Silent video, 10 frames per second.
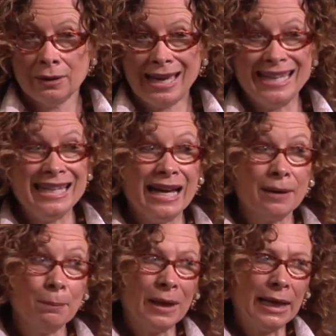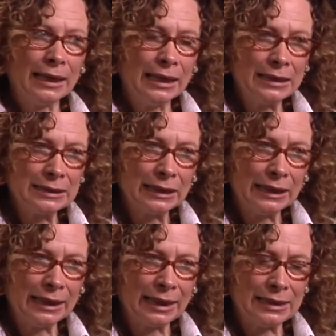and not buying into
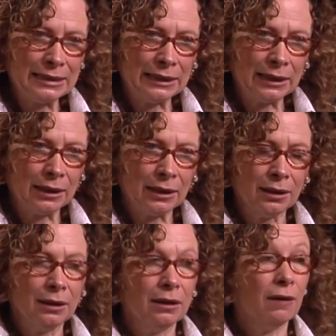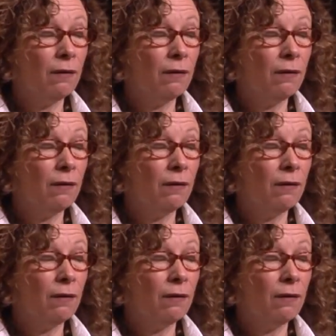the idea of